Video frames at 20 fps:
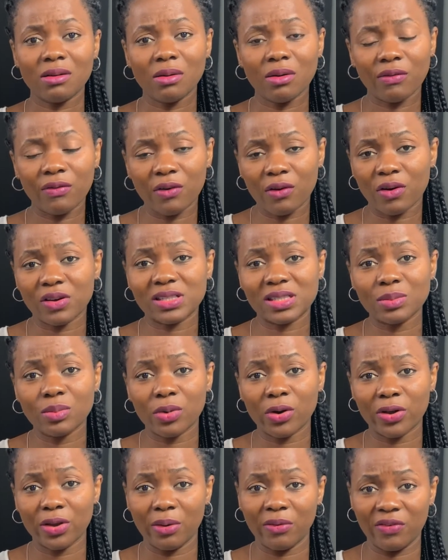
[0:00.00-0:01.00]
focusing
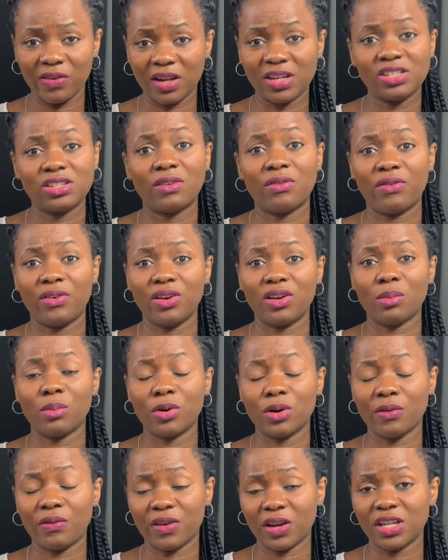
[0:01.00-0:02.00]
more on your financial freedom
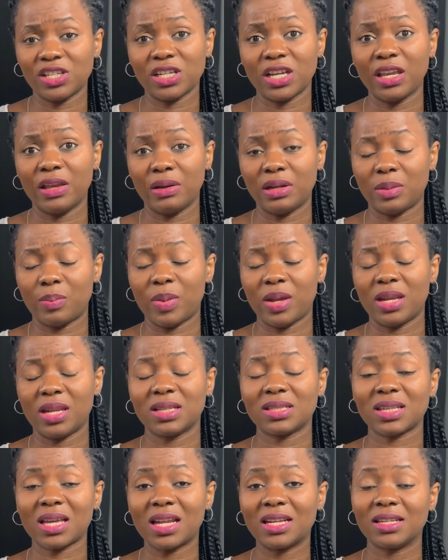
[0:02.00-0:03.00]
or your financial
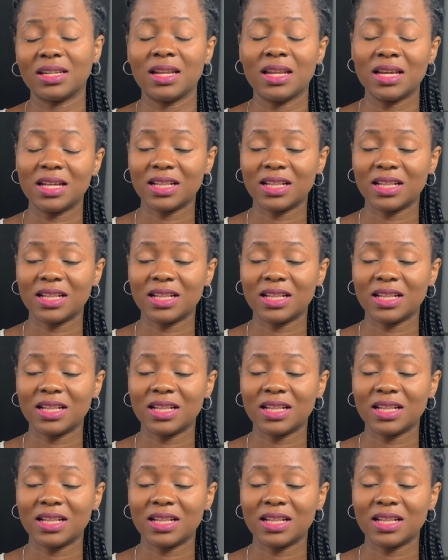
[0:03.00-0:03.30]
independence and